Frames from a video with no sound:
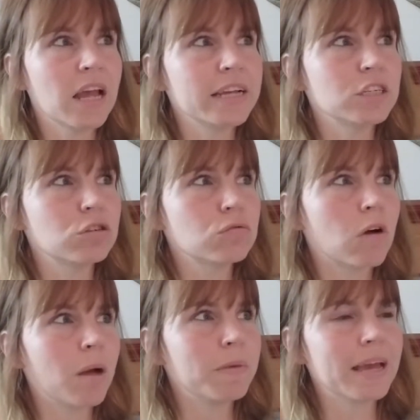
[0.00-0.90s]

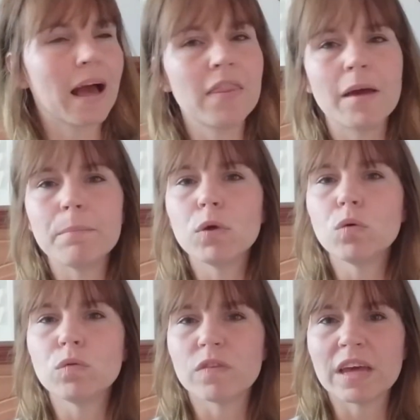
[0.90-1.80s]
describing how they're
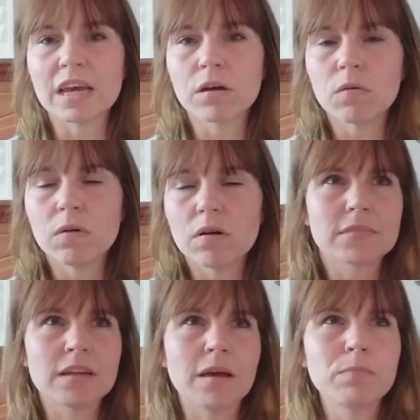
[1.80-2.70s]
moving, or
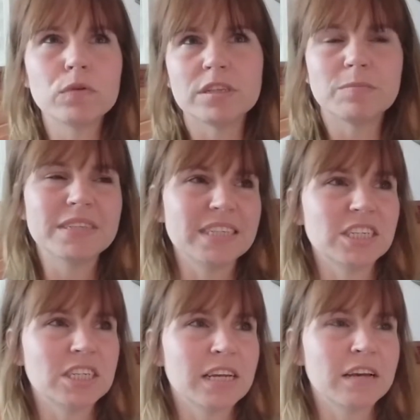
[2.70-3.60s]
like body
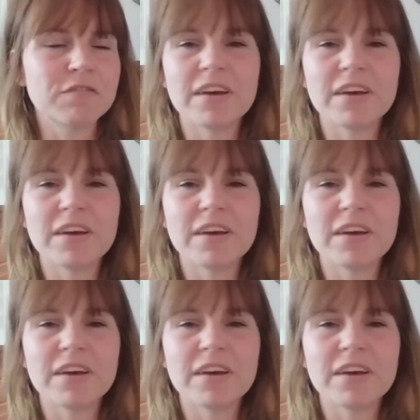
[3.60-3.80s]
positioning,